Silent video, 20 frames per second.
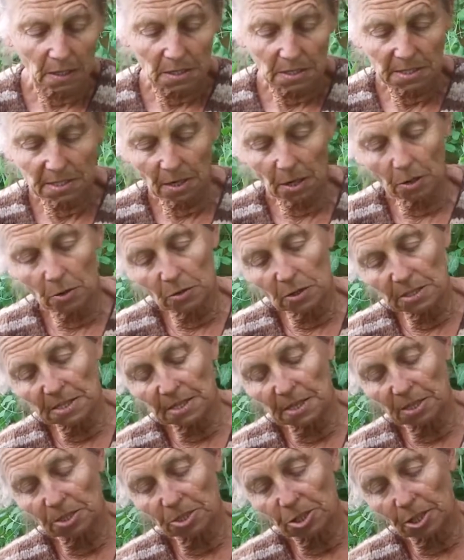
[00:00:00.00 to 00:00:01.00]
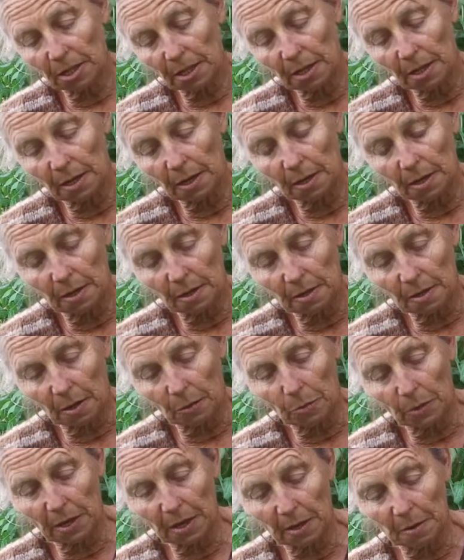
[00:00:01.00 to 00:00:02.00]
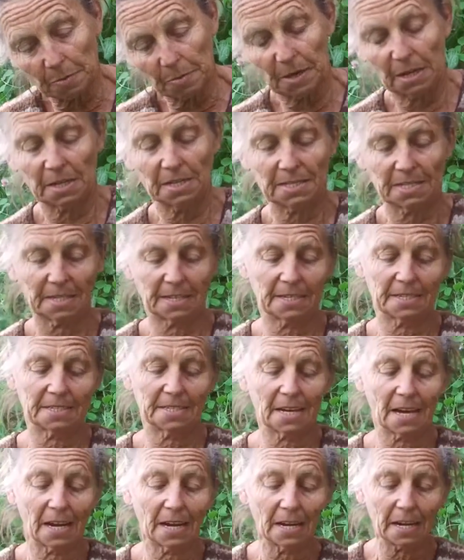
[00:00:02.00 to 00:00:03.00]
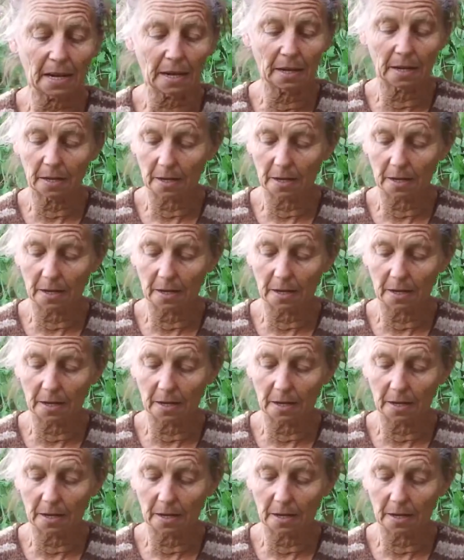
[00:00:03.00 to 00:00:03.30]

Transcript: So essentially a wicking bed is a container